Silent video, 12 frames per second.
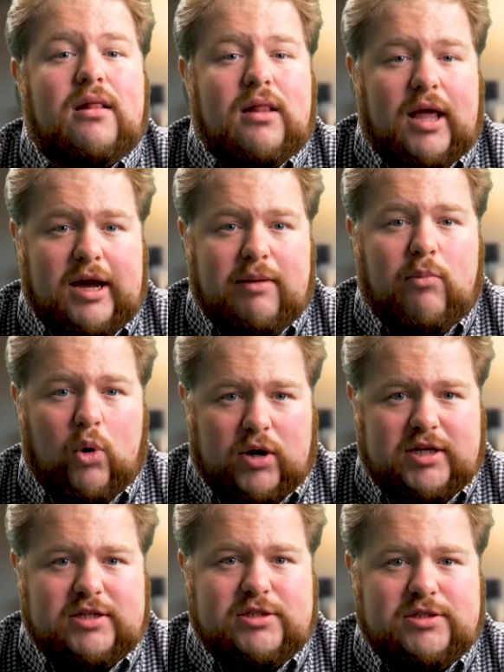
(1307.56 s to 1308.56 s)
like a
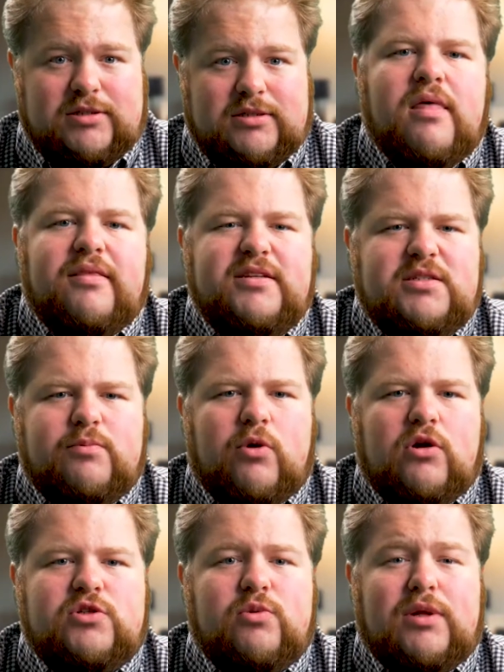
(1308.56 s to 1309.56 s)
mortgage. This
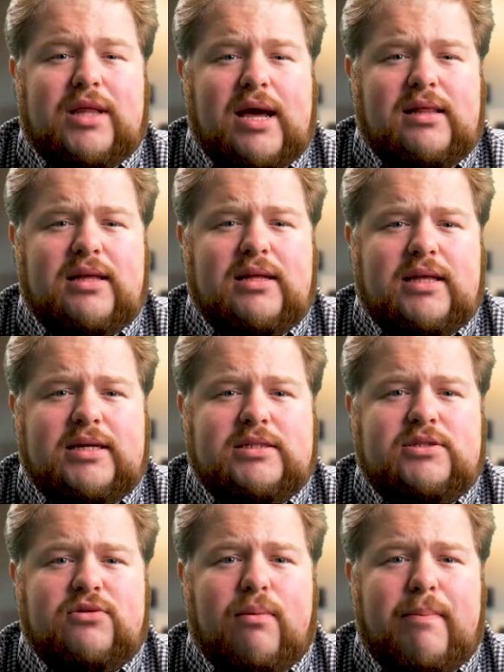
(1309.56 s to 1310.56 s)
approach will likely lead
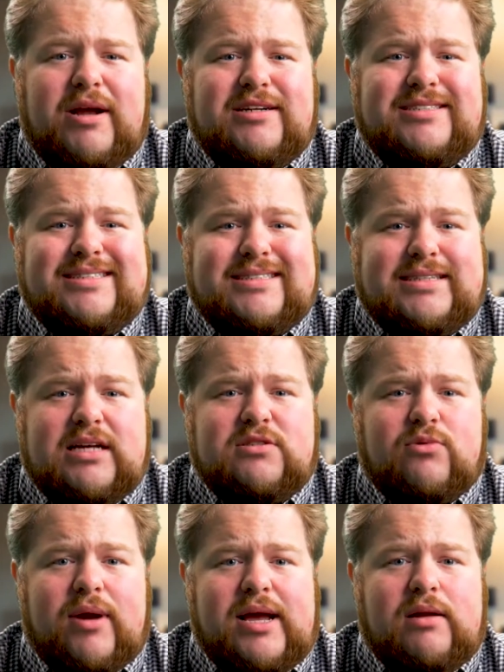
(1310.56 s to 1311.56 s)
to a better
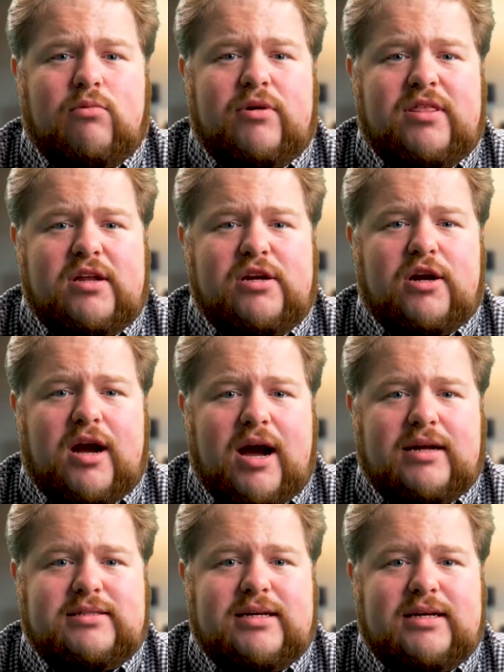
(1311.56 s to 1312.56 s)
success rate within your
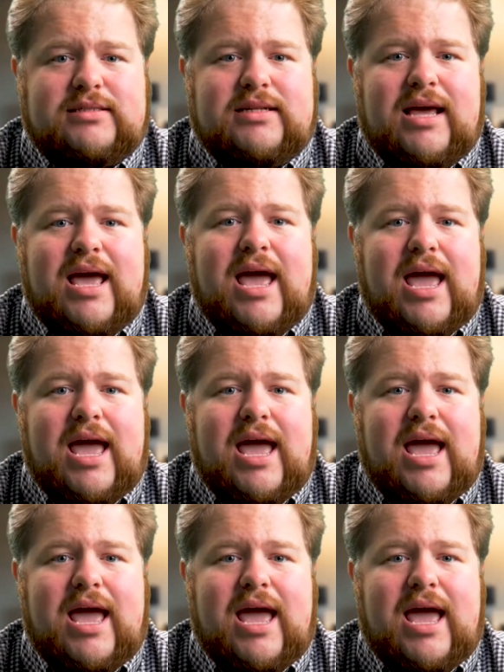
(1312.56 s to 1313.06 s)
contest